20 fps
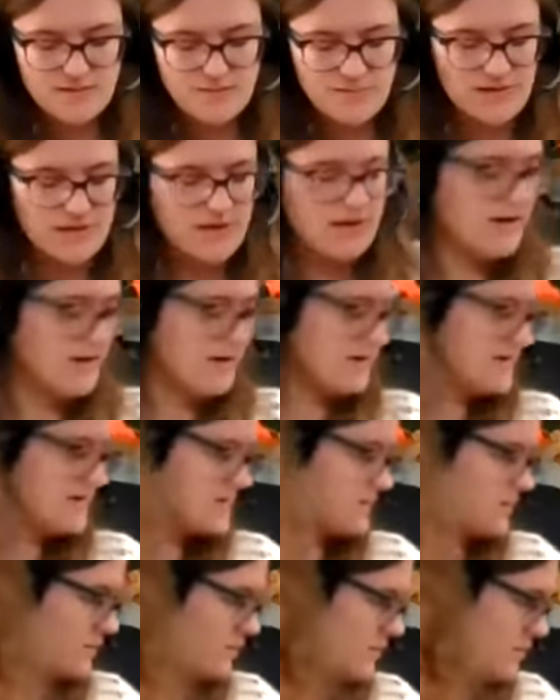
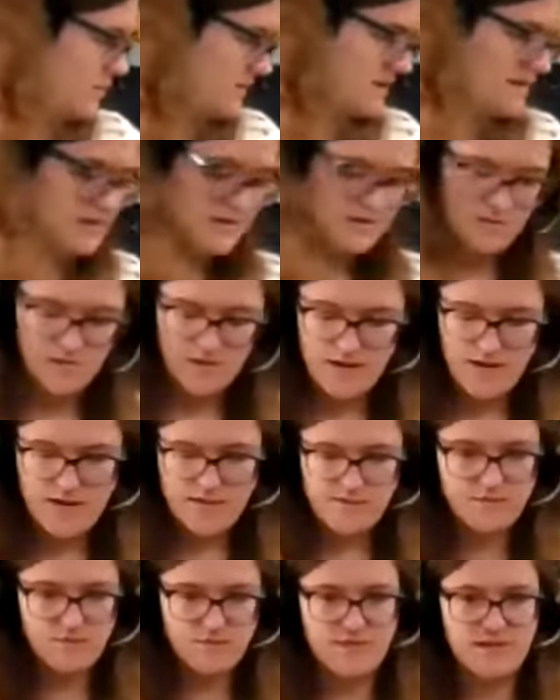Because what we're going to do
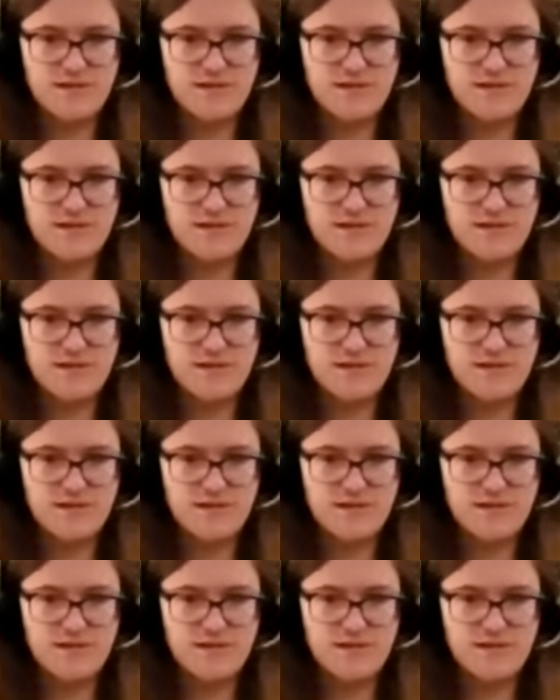after